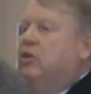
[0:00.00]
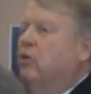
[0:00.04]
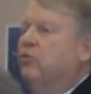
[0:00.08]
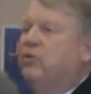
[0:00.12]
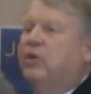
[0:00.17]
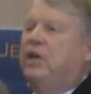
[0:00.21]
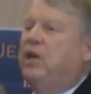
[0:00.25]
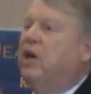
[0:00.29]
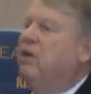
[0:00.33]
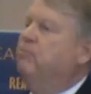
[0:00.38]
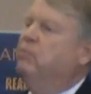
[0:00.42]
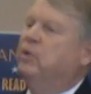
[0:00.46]
You know,
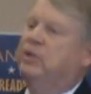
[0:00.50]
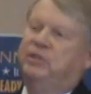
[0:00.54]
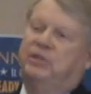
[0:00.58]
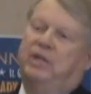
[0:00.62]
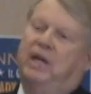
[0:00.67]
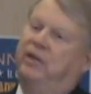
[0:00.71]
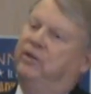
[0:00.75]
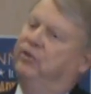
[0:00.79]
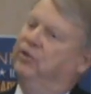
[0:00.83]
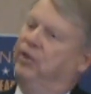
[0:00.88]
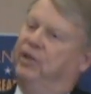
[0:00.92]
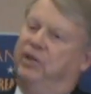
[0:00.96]
the government's
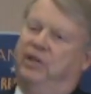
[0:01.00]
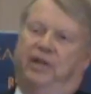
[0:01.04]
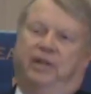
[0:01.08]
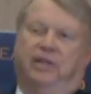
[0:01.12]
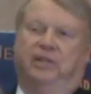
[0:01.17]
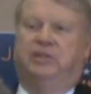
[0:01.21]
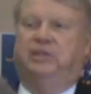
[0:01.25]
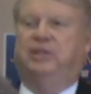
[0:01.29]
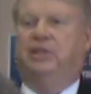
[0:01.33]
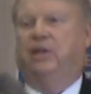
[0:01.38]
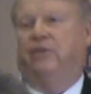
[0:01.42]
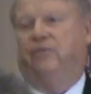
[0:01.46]
not going to cut
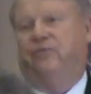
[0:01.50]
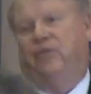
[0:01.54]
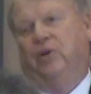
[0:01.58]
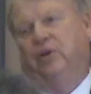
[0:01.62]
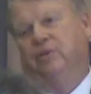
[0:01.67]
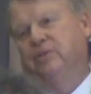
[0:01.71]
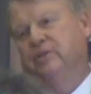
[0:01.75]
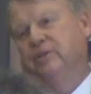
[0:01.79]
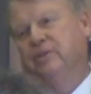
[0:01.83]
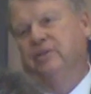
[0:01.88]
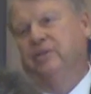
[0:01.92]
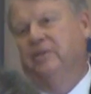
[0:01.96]
itself,
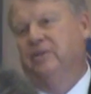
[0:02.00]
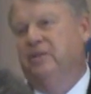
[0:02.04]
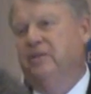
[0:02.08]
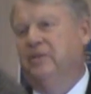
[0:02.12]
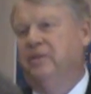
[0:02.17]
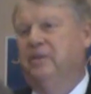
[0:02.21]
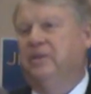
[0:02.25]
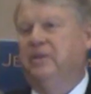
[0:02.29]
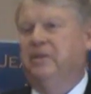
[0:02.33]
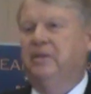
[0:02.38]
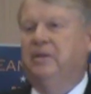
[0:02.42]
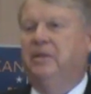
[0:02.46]
folks.
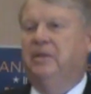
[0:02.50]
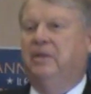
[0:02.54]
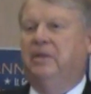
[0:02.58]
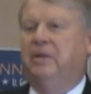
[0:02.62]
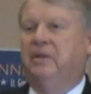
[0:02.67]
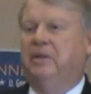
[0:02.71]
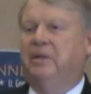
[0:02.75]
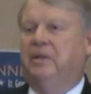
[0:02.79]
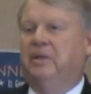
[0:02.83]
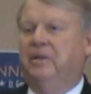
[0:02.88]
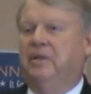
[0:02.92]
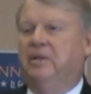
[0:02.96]

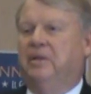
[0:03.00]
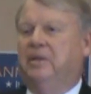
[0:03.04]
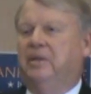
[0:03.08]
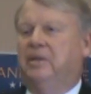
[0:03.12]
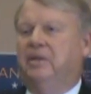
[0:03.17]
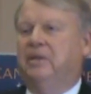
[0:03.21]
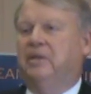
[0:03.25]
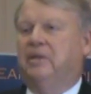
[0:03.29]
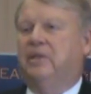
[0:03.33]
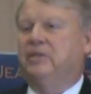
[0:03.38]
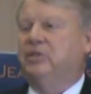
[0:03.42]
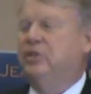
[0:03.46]

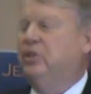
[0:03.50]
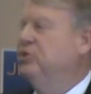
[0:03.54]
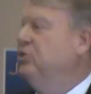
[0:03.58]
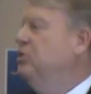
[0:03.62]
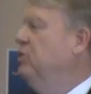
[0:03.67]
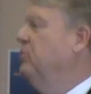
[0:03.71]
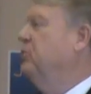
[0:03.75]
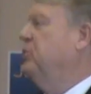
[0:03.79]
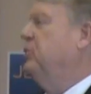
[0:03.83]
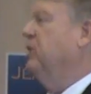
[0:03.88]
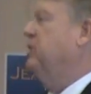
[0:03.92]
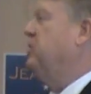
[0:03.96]
Because there's
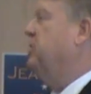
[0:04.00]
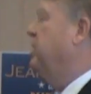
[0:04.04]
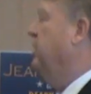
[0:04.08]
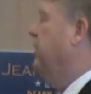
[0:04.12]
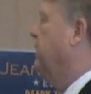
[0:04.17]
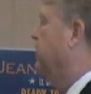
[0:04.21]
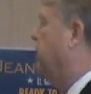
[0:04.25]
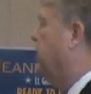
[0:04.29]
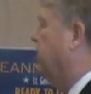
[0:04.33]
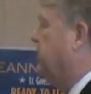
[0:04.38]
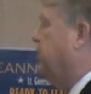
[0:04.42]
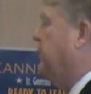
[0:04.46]
no such
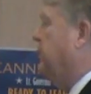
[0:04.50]
thing as a